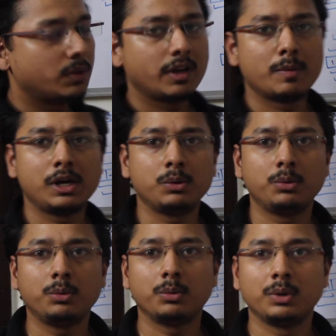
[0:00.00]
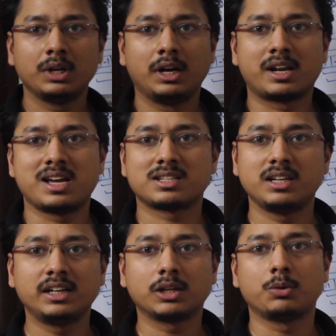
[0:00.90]
you are able to
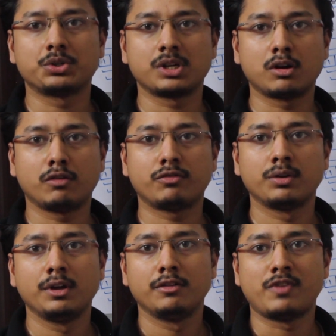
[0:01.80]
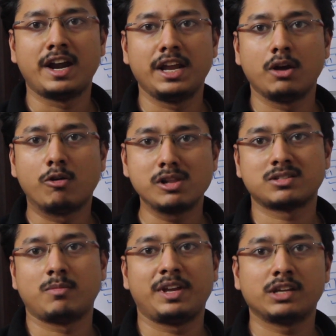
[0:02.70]
translate the question of finding all the
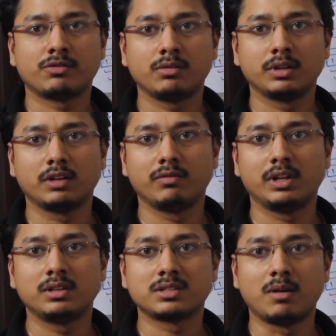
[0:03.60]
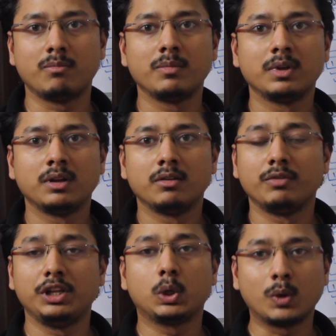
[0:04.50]
subarrays
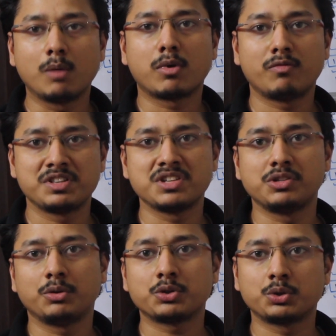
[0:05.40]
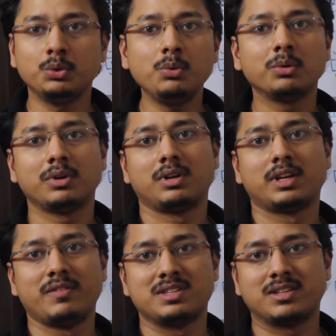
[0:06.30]
with equal number of ones and zeros to
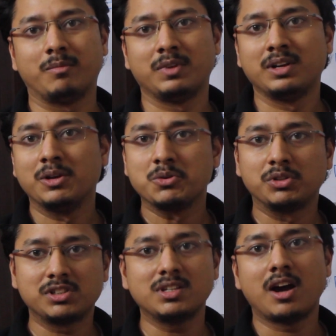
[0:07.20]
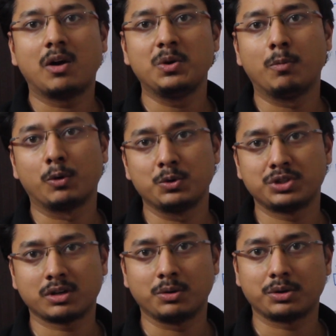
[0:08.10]
given sum. So this is how you approach
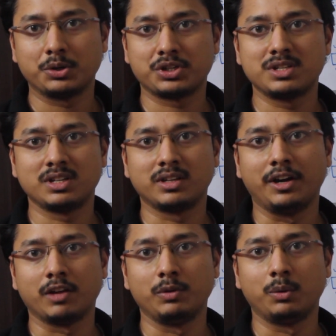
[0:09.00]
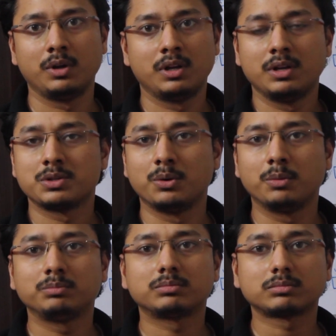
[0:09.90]
the questions in the interview.
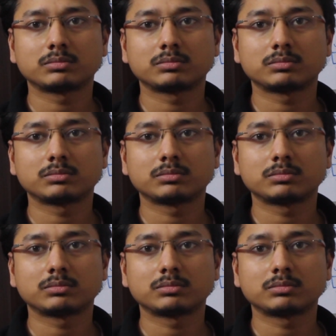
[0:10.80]
So